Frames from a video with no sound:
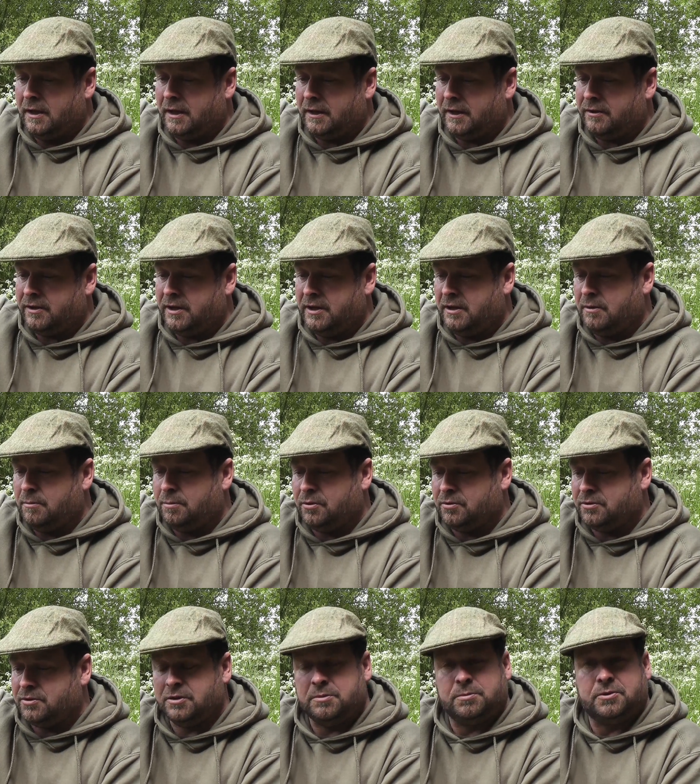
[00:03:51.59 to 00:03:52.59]
I don't think you can
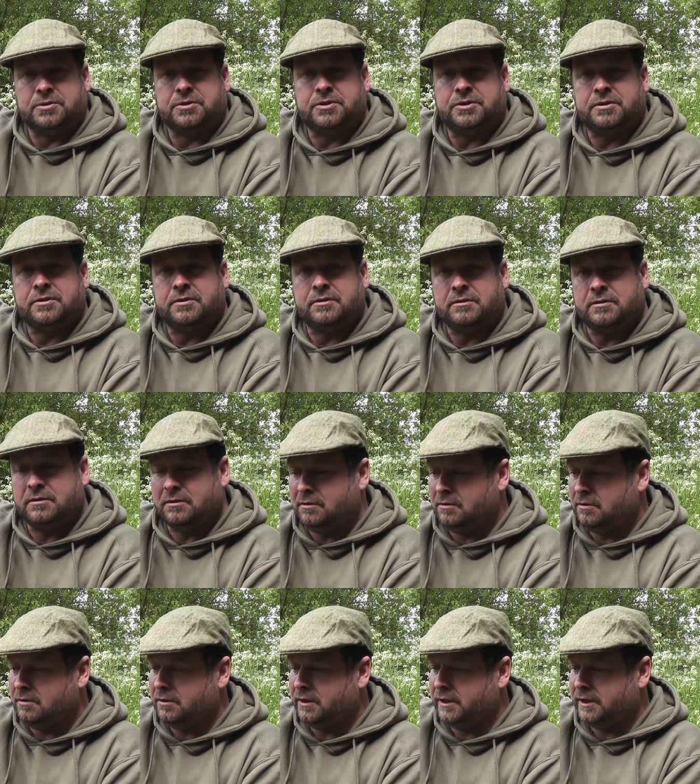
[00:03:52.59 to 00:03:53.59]
put too much
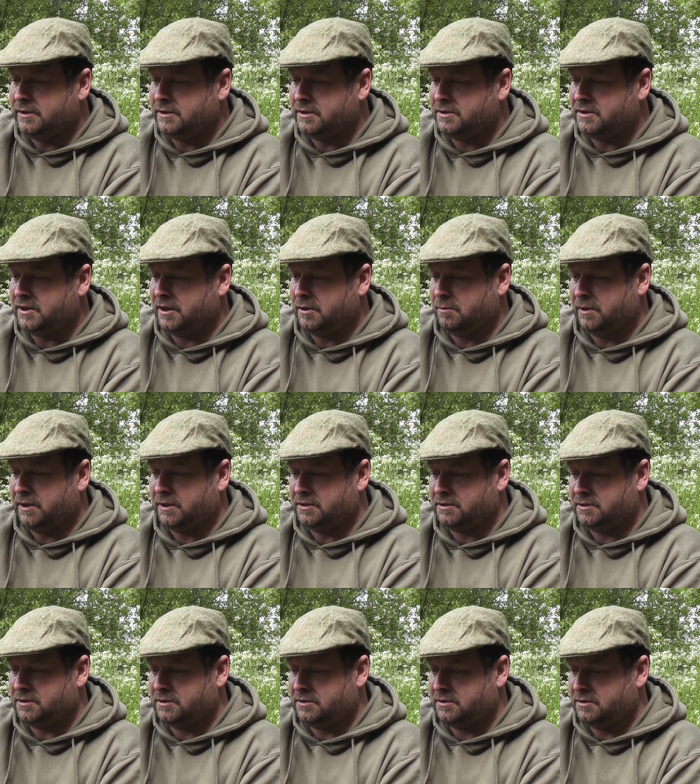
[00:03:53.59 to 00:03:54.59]
into stick
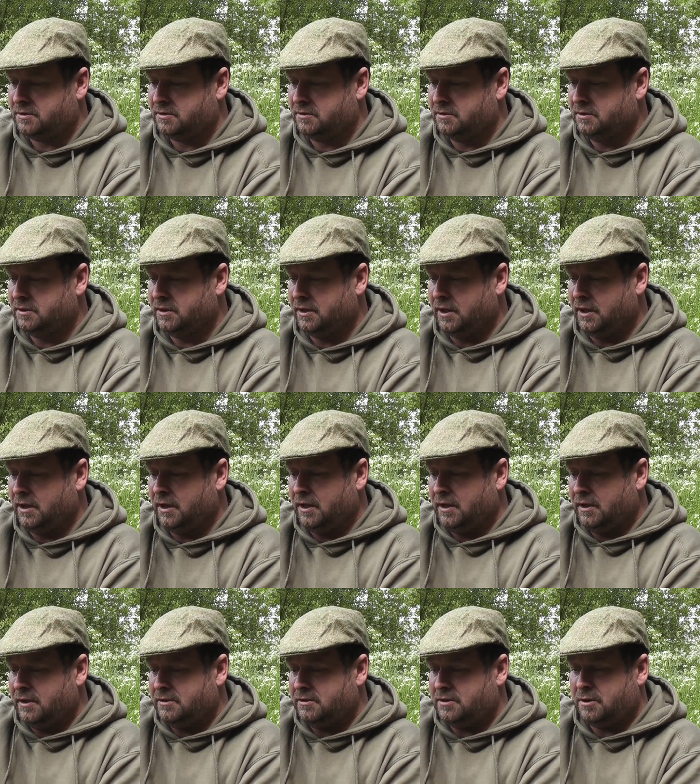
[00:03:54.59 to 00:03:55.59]
mixers,
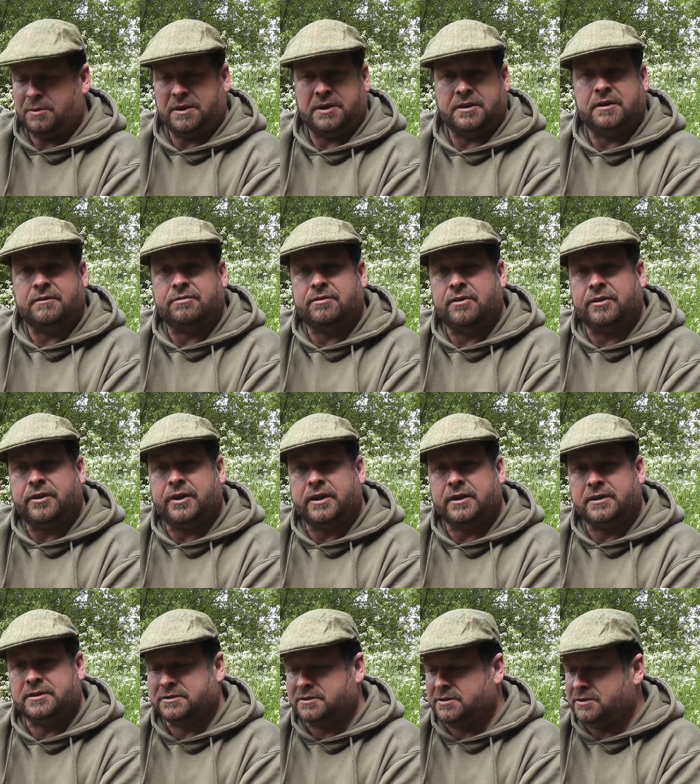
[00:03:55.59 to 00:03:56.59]
too many different
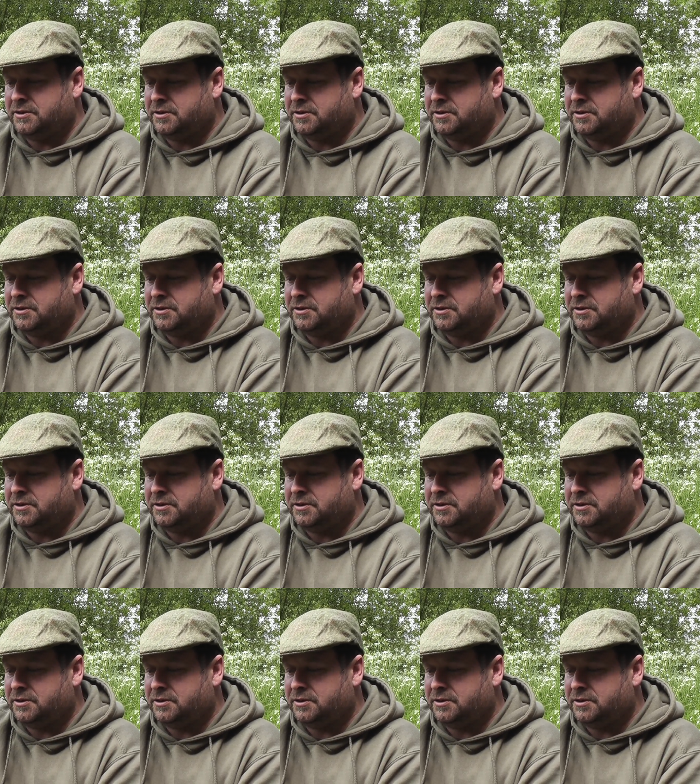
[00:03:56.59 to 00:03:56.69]
things.